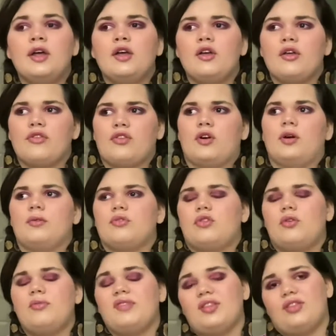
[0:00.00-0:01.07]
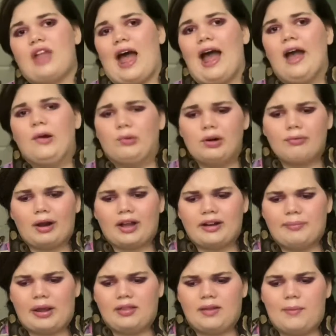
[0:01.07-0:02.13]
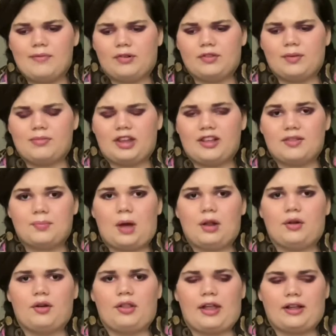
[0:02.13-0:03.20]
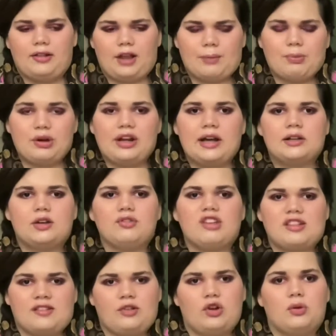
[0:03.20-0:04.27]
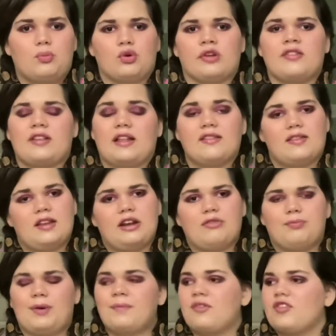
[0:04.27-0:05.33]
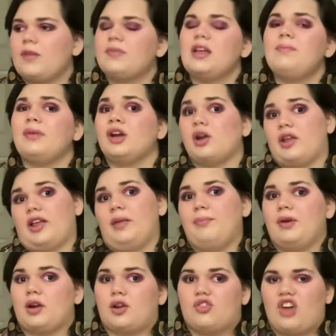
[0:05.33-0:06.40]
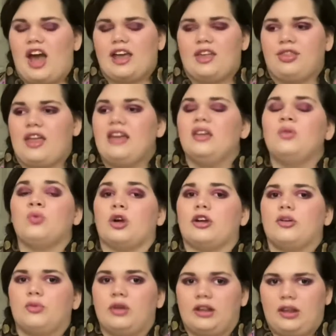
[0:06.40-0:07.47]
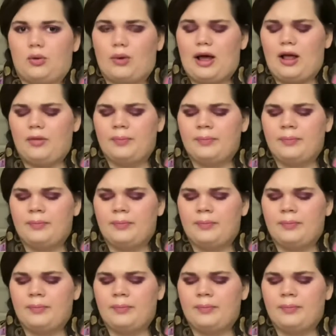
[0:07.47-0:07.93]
So due to that, I wouldn't recommend them for something smaller like a leopard gecko that's a little more sensitive, but for something bigger like a bearded dragon, they can work really well.